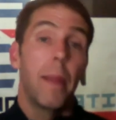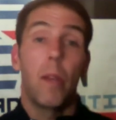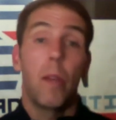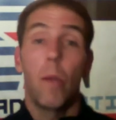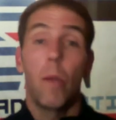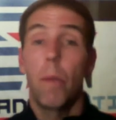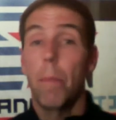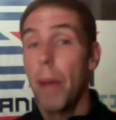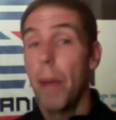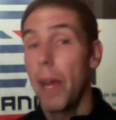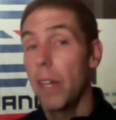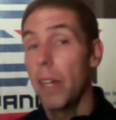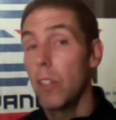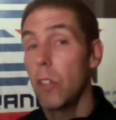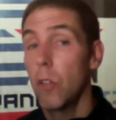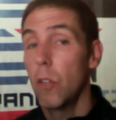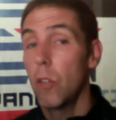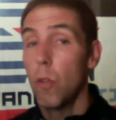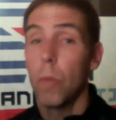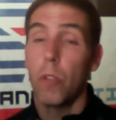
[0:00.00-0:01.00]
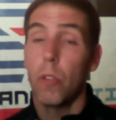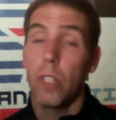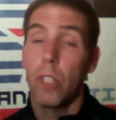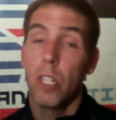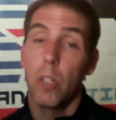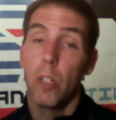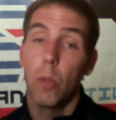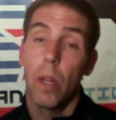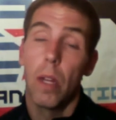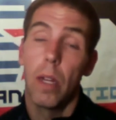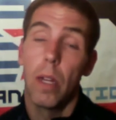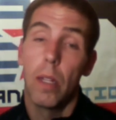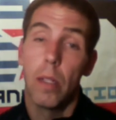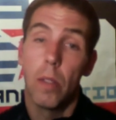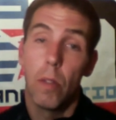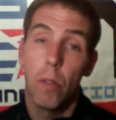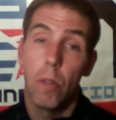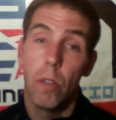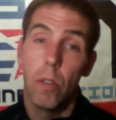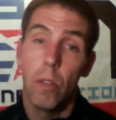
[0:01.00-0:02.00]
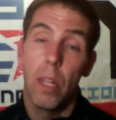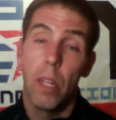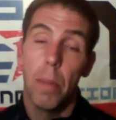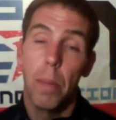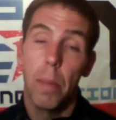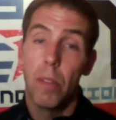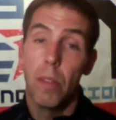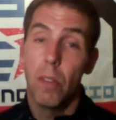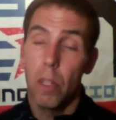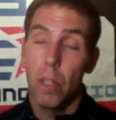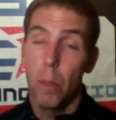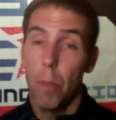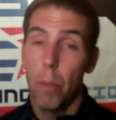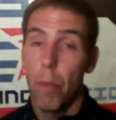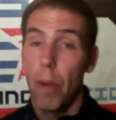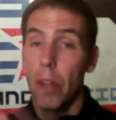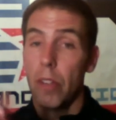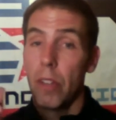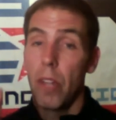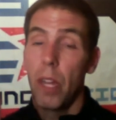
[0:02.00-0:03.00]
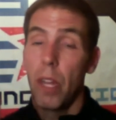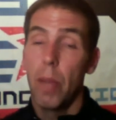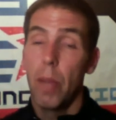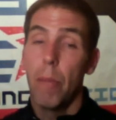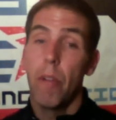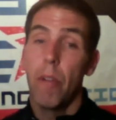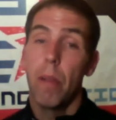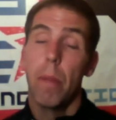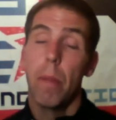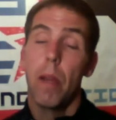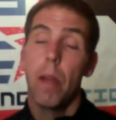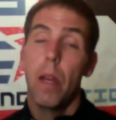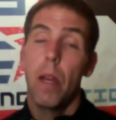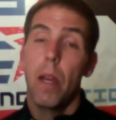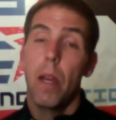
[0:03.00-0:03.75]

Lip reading: and then going back to a normal schedule on Thursday means a compressed time frame